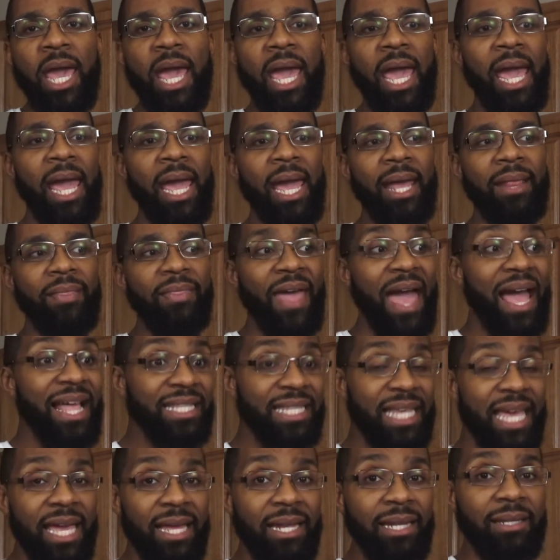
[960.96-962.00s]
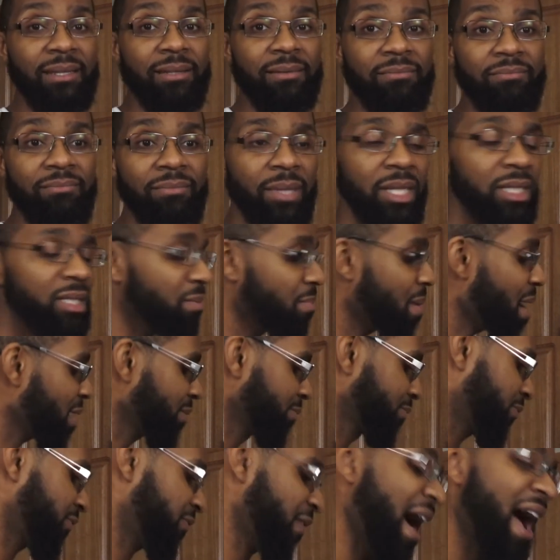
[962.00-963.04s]
And that's it. It's
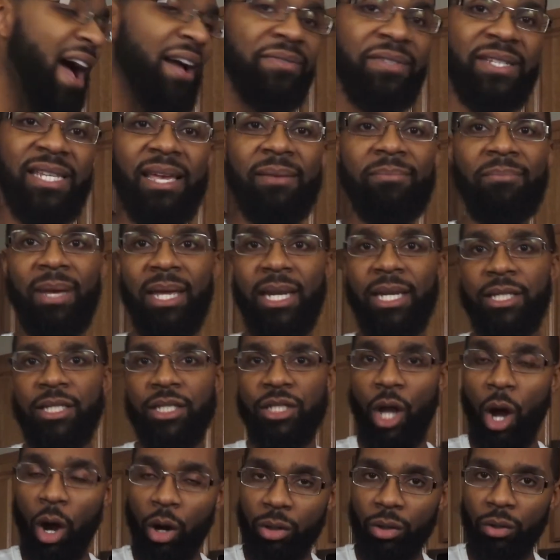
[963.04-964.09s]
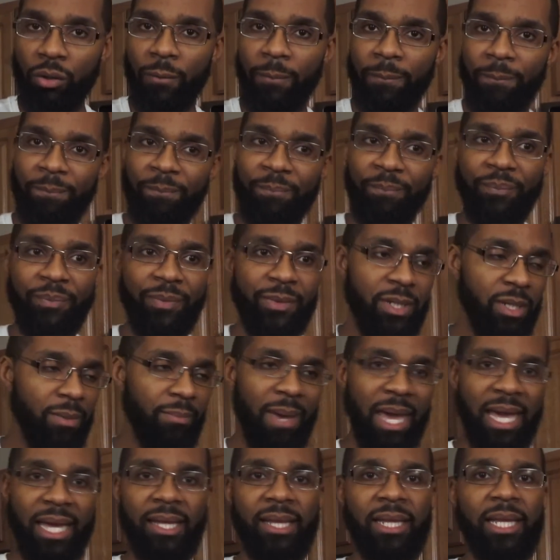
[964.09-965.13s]
about 5-10 minutes total to
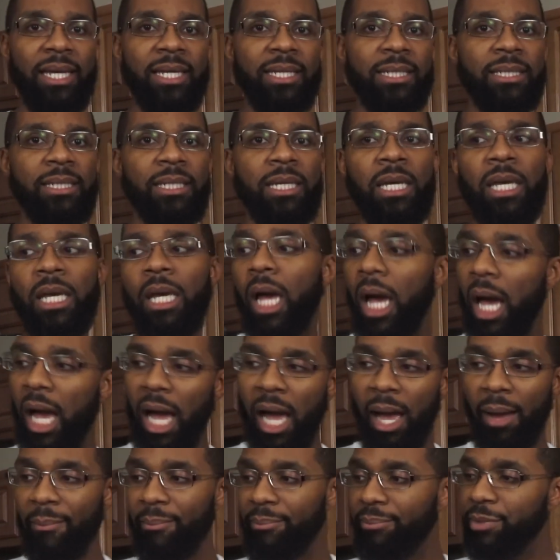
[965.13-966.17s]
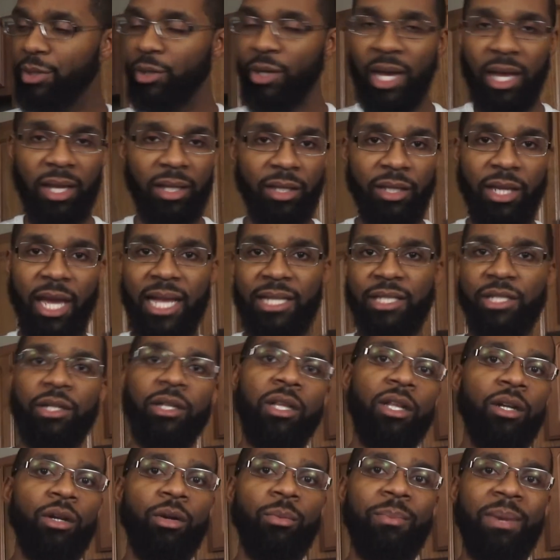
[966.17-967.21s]
make this. You got your
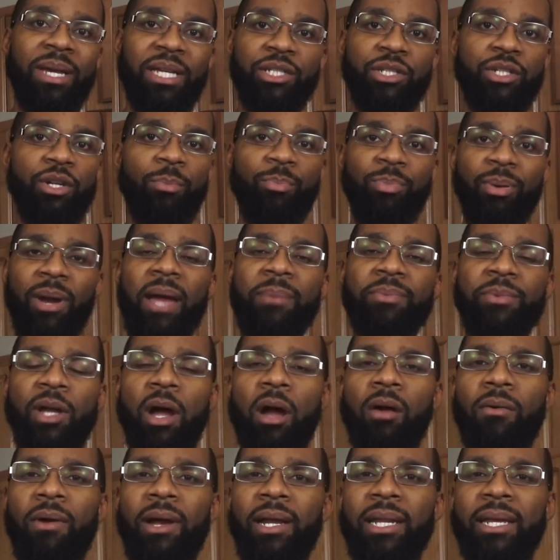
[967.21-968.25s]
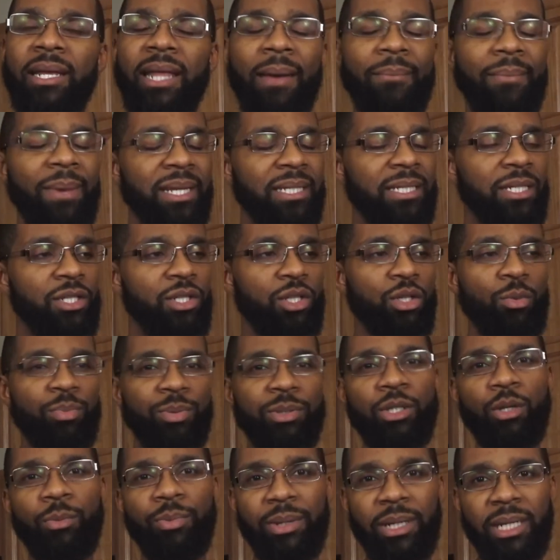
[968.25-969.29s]
little mixture prepped already. That makes it
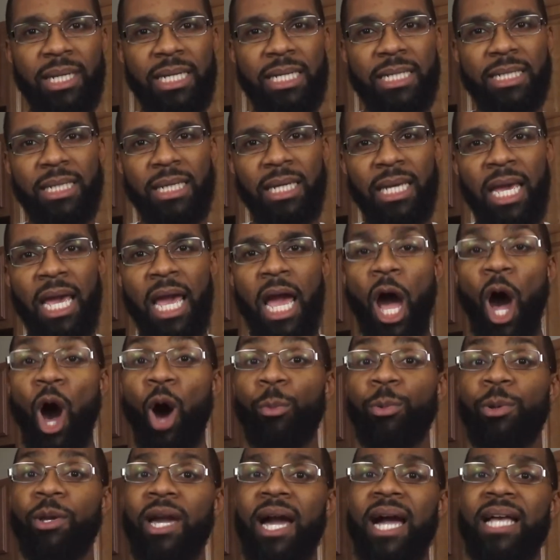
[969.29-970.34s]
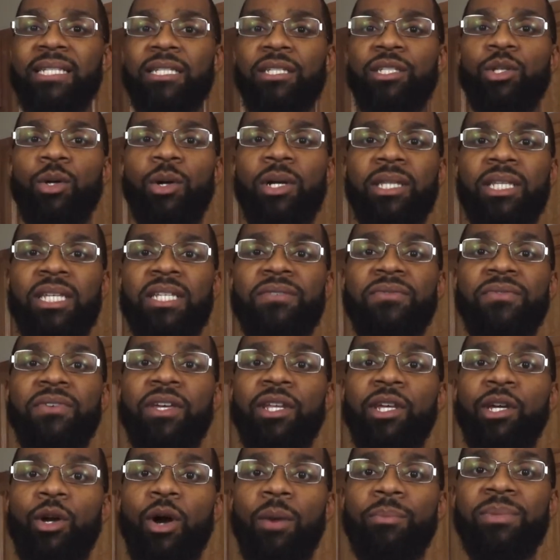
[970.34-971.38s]
super easy. I hope you guys enjoyed this
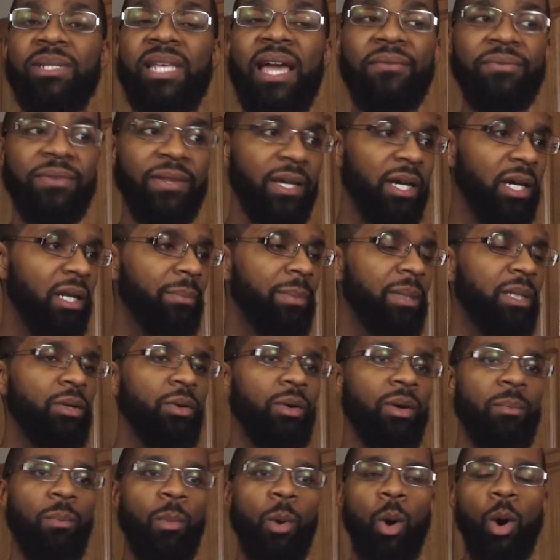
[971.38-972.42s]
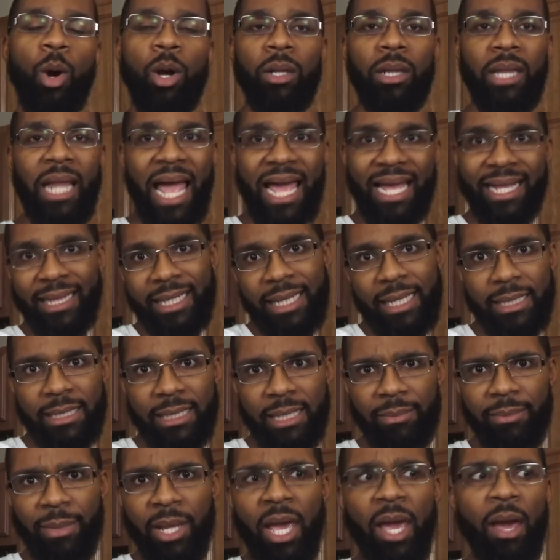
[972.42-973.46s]
video. I'm definitely going to be doing more like this
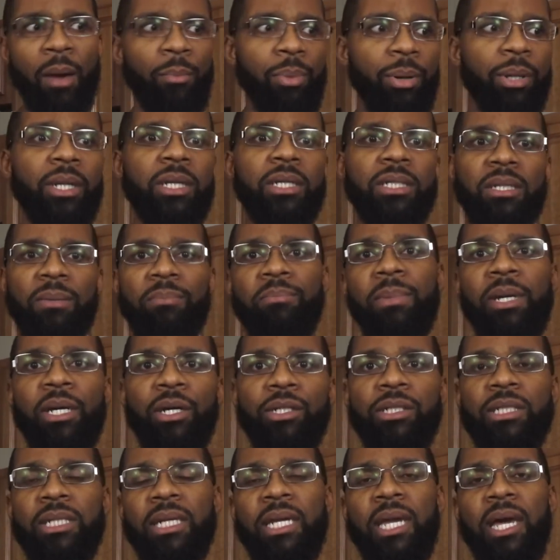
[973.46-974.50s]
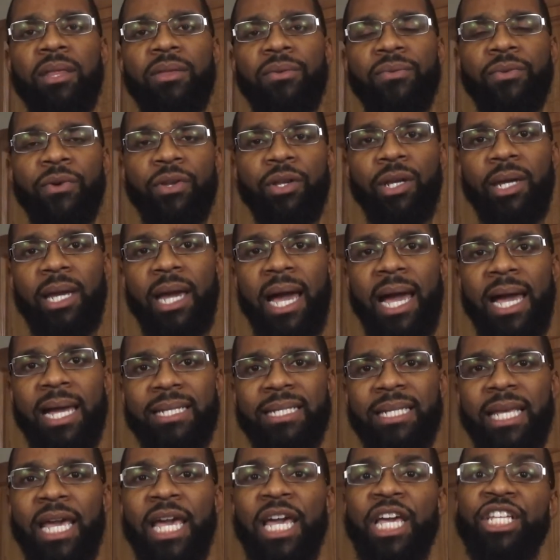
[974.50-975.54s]
and putting some meals together for you
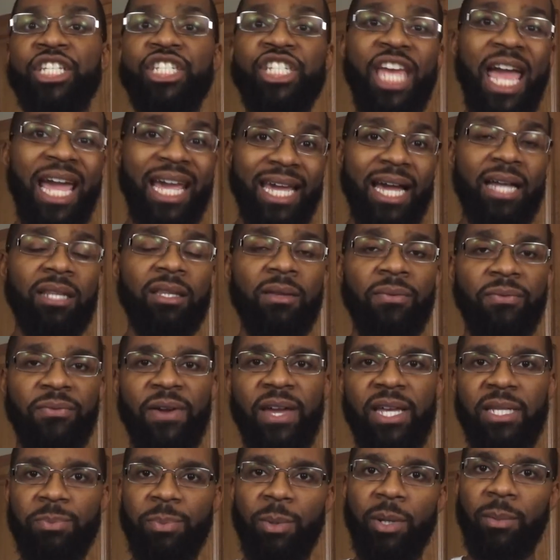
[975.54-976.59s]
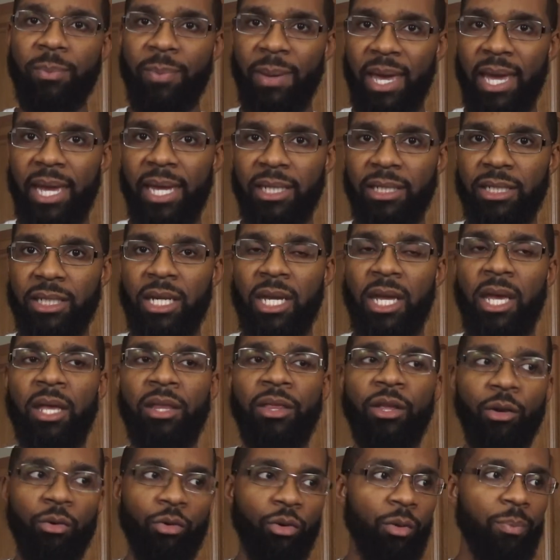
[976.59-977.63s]
guys. Check out the Facebook page,
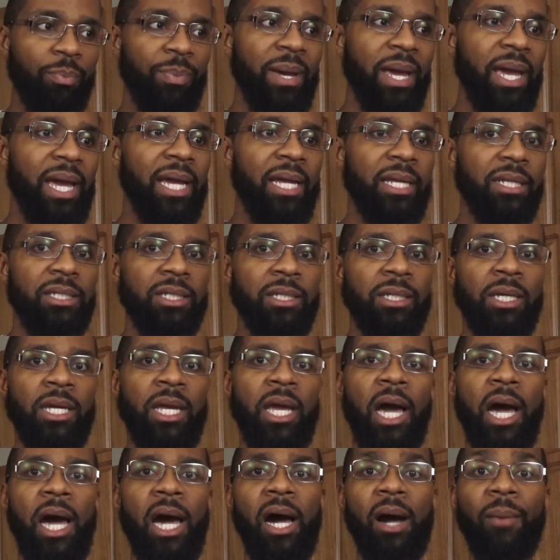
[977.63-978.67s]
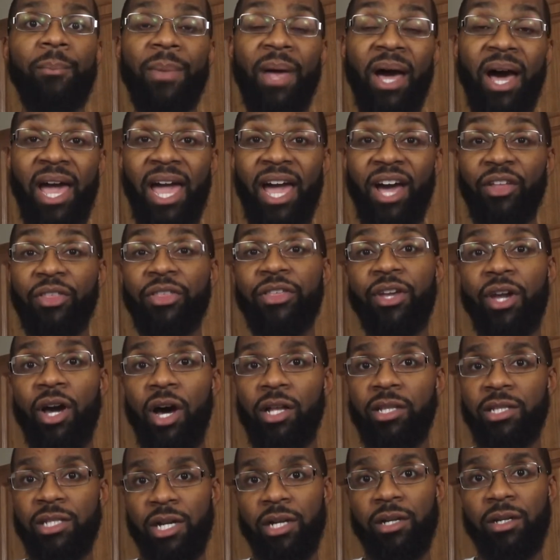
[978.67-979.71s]
the group page, A Healthy
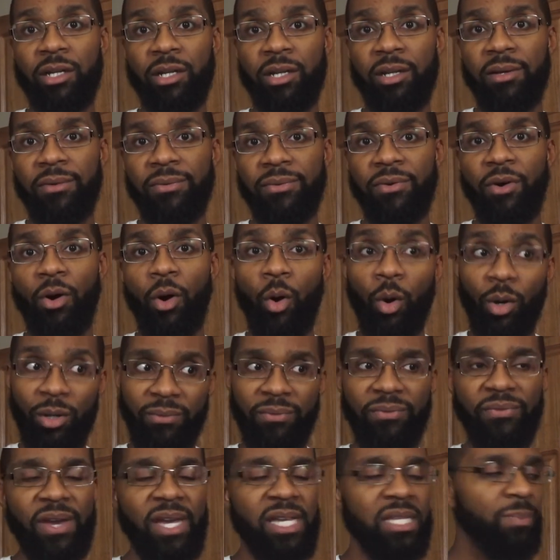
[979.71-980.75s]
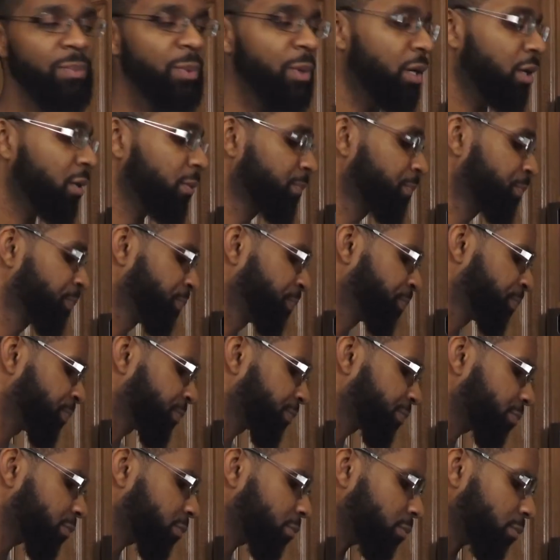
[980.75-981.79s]
Alternative on Facebook,
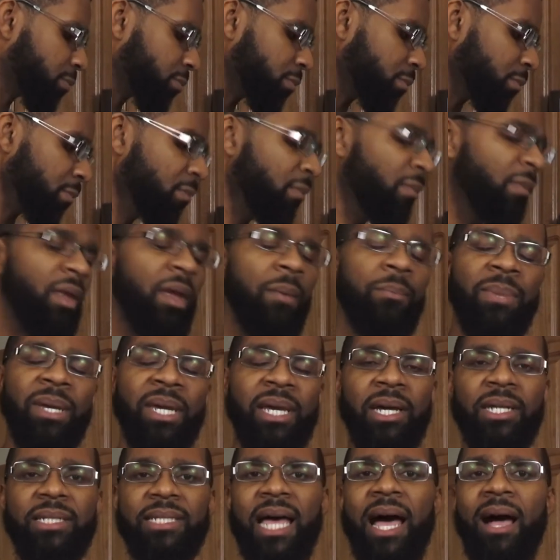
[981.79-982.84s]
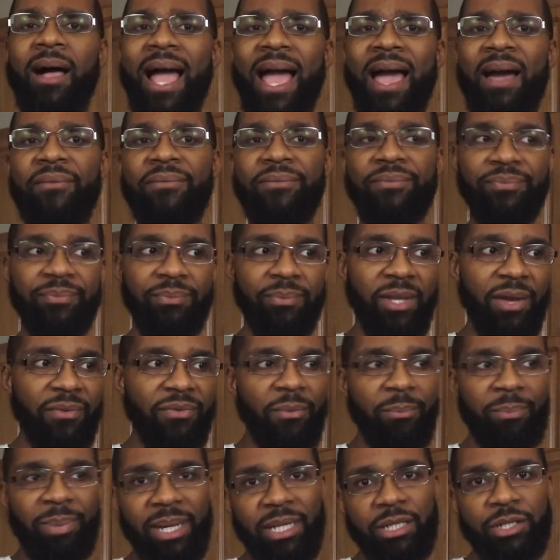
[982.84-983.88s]
because I'll have
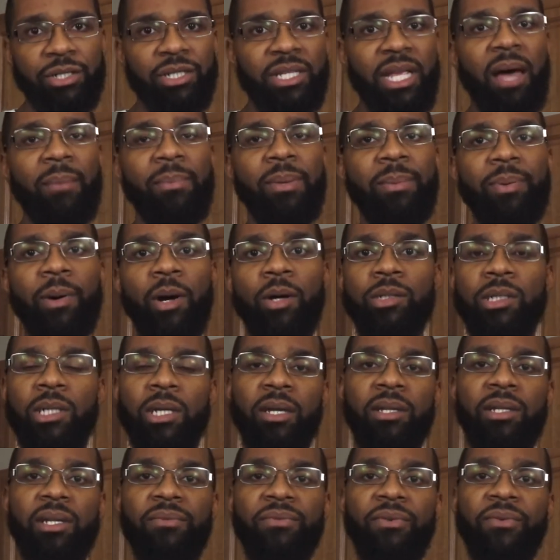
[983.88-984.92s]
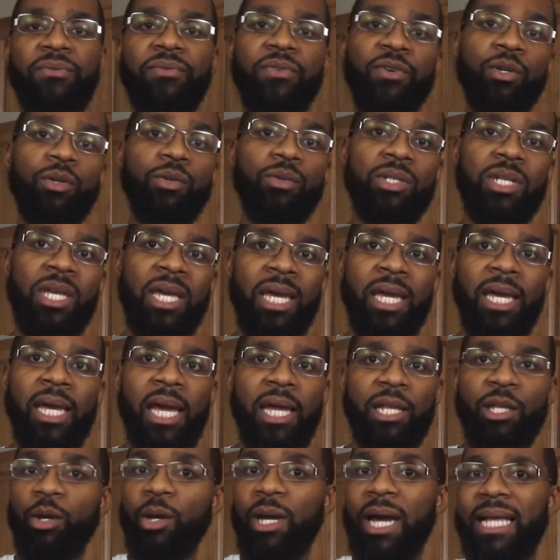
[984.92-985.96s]
different pictures I'll be posting of different foods,
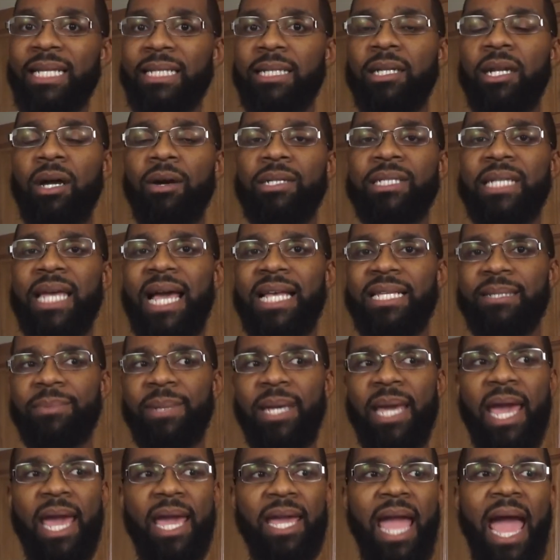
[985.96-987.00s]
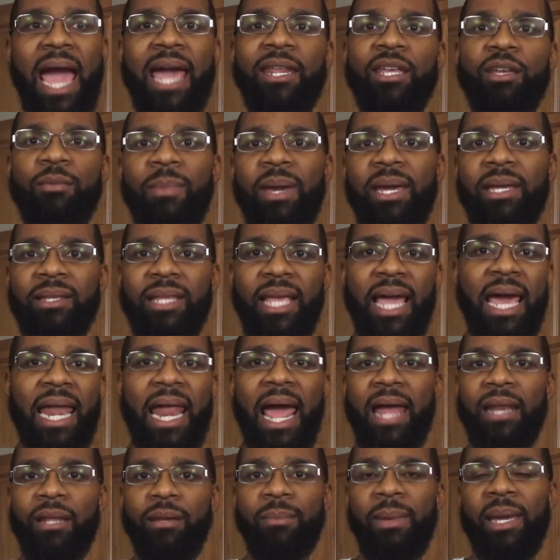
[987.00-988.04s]
and you guys can always ask me, hey, how do you make that?
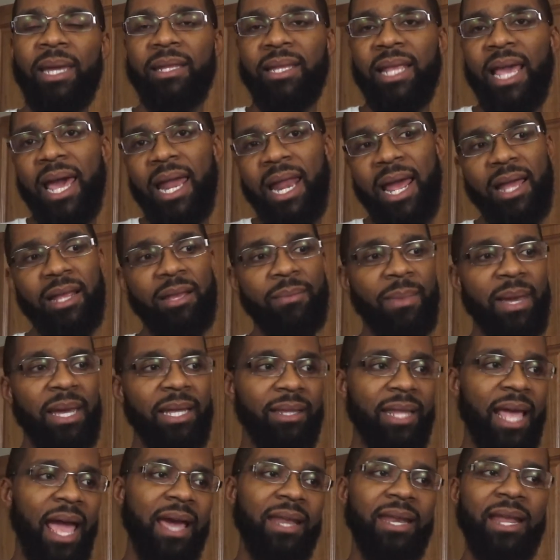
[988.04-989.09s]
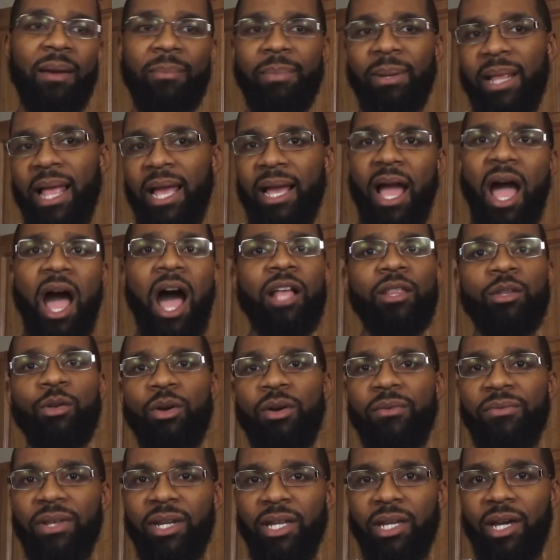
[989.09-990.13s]
How do you make that? How do you make that? And I'll be like, oh, I'll do
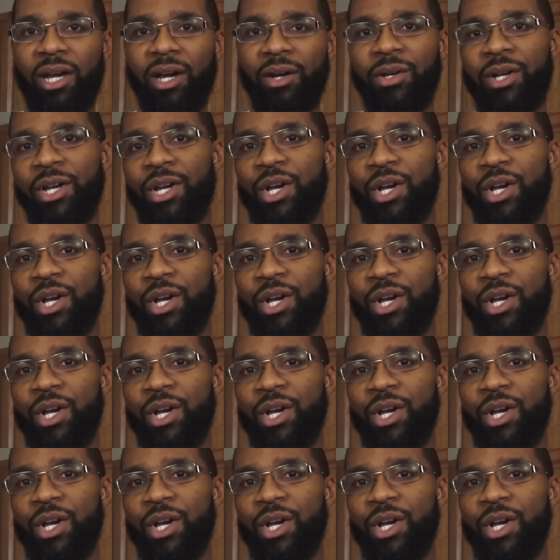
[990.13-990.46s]
a video,